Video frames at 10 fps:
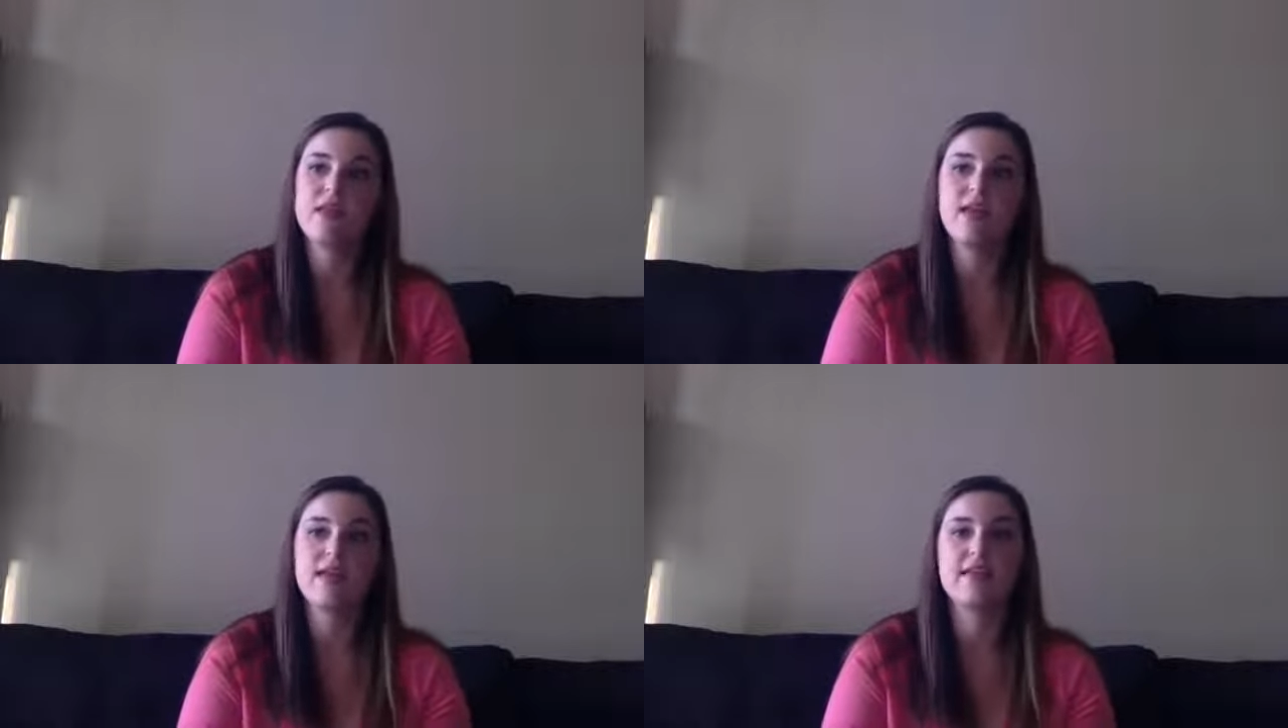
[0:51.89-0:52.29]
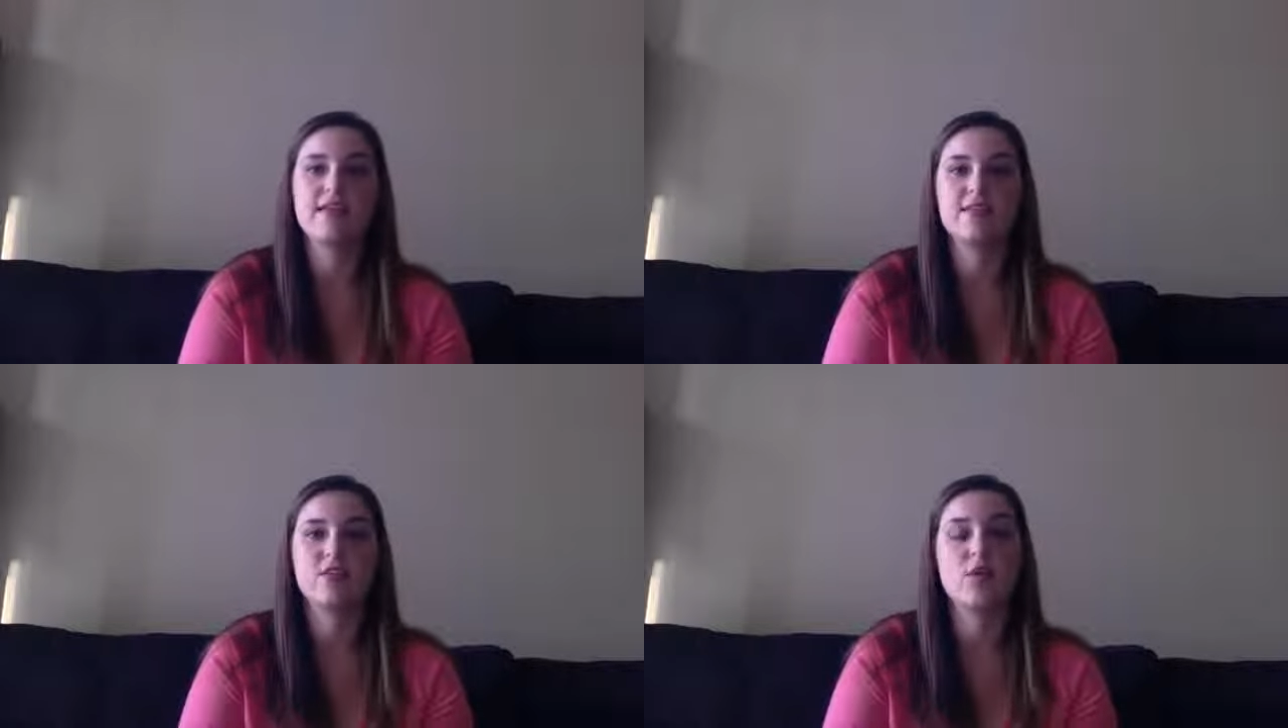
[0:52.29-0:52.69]
And
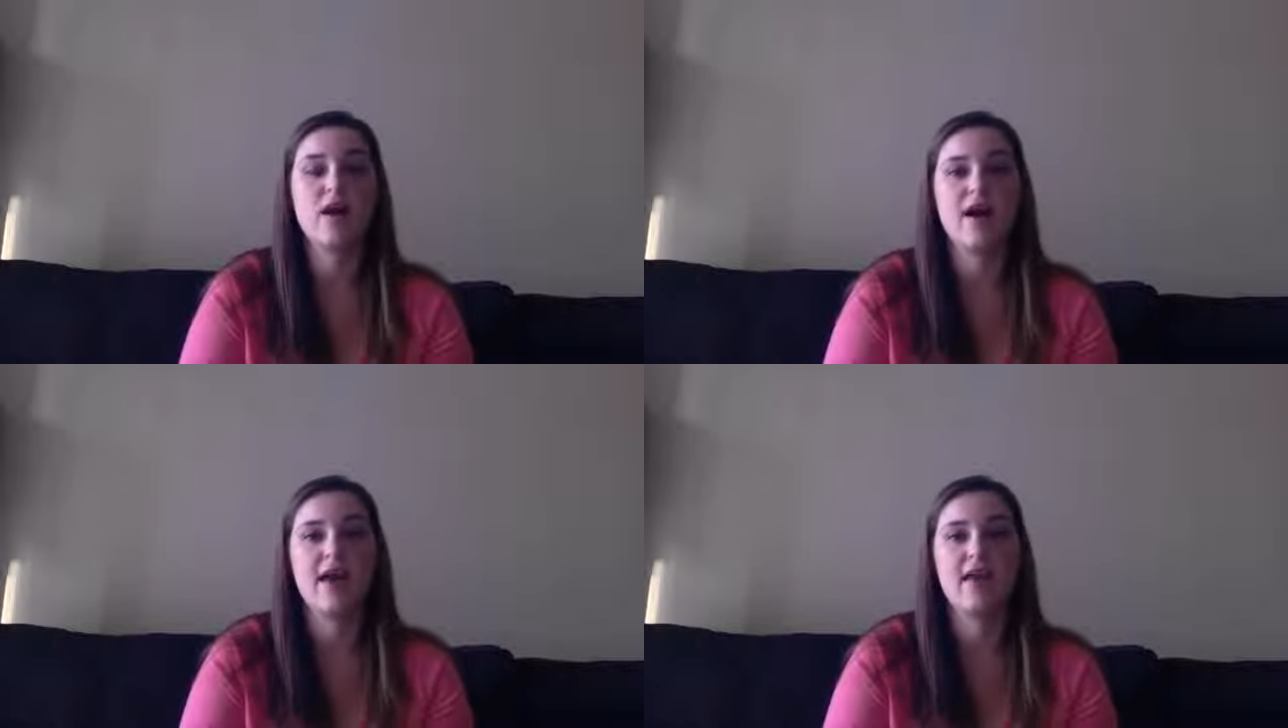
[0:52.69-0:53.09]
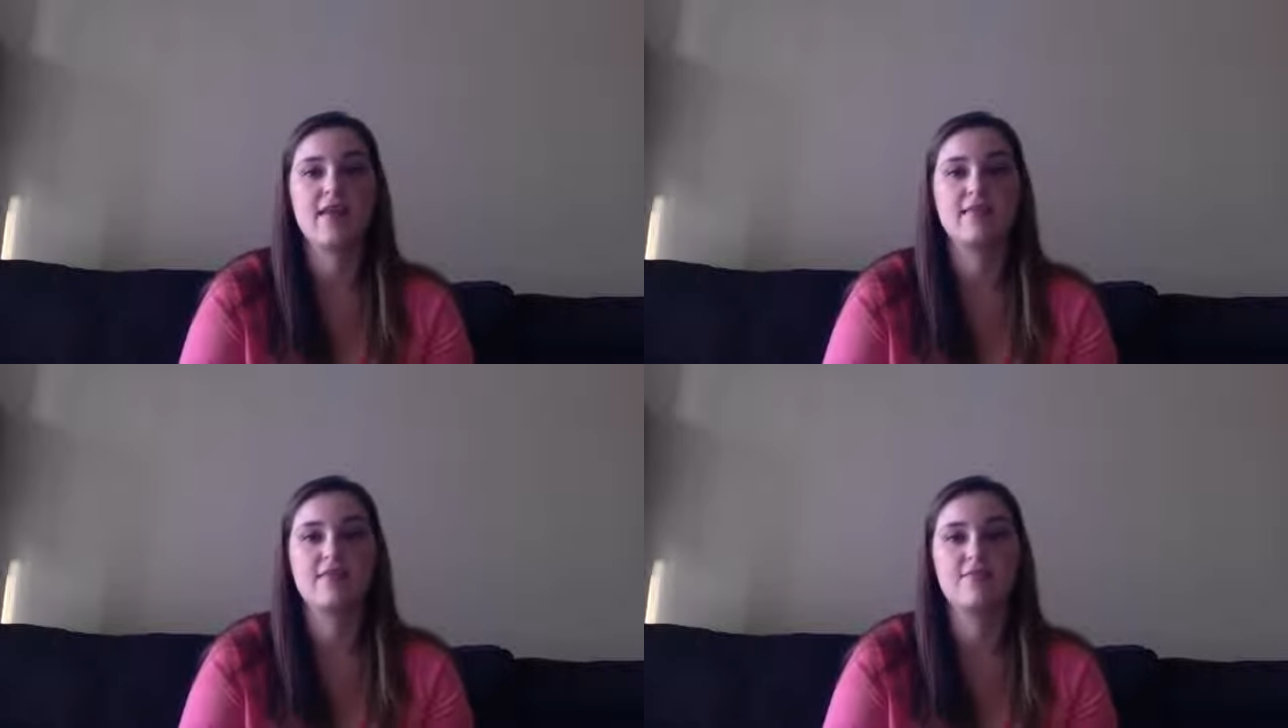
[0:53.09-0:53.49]
uh, so
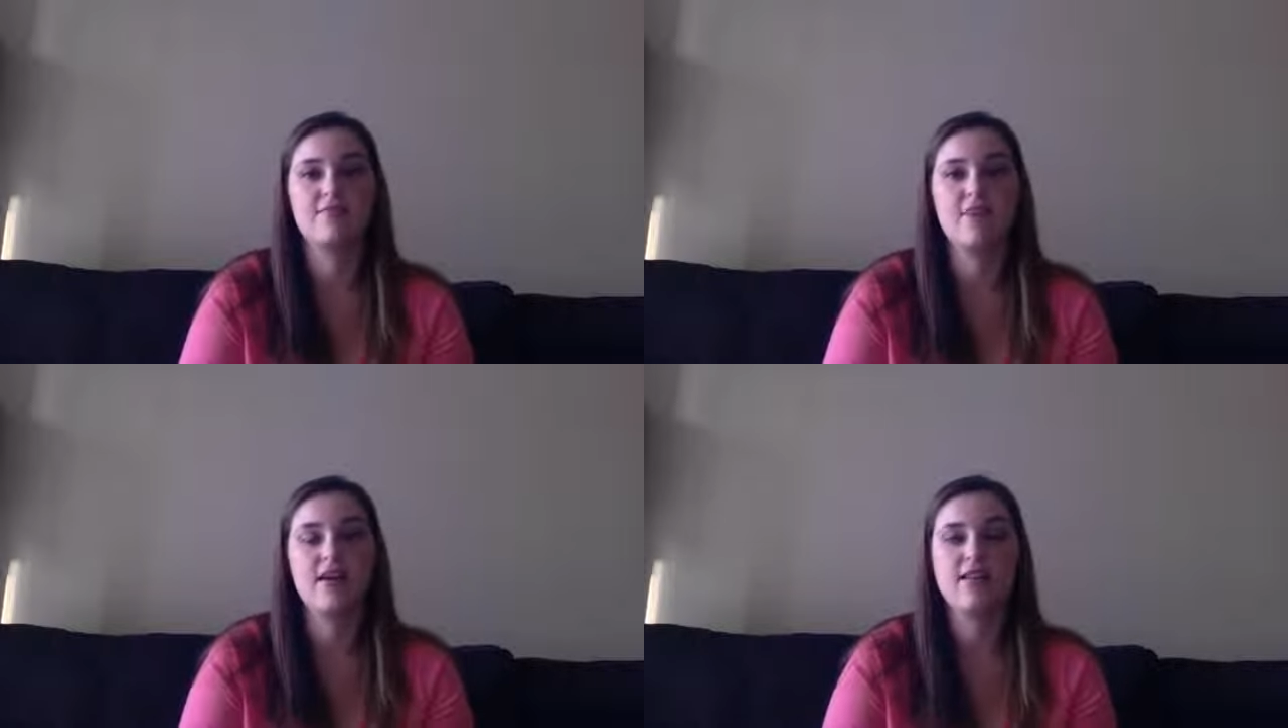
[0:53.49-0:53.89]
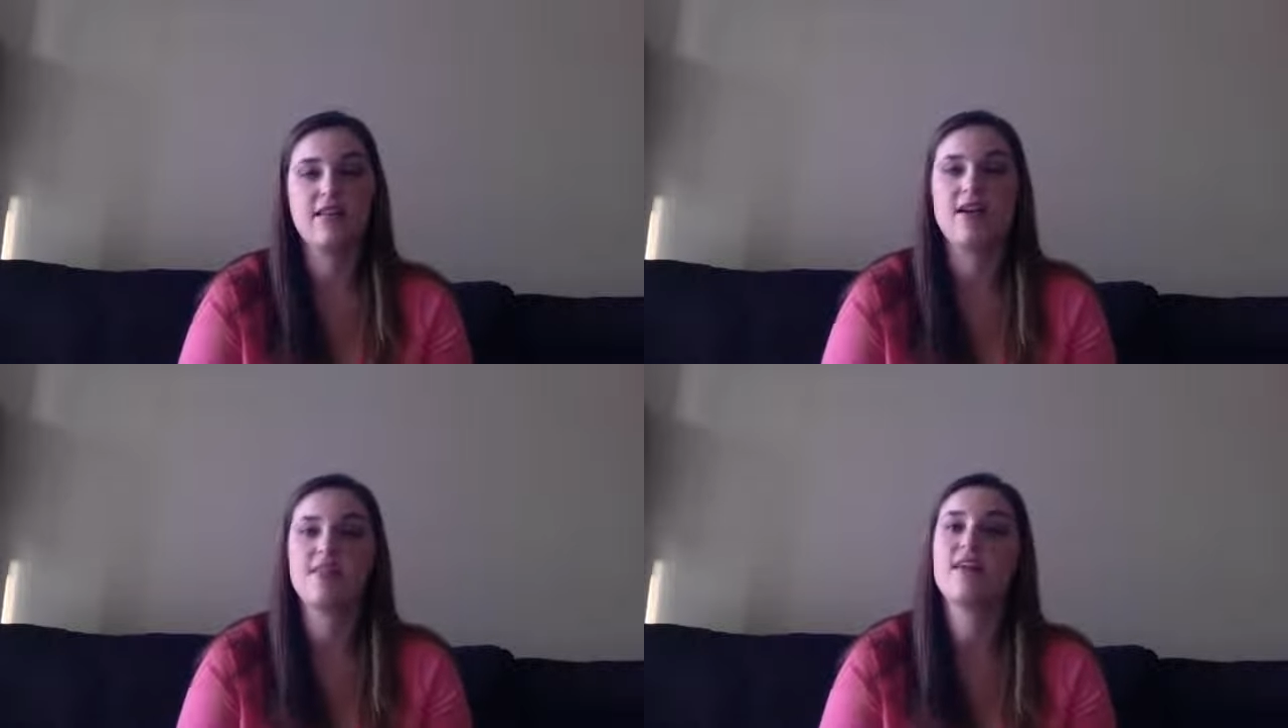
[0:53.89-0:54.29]
I finally got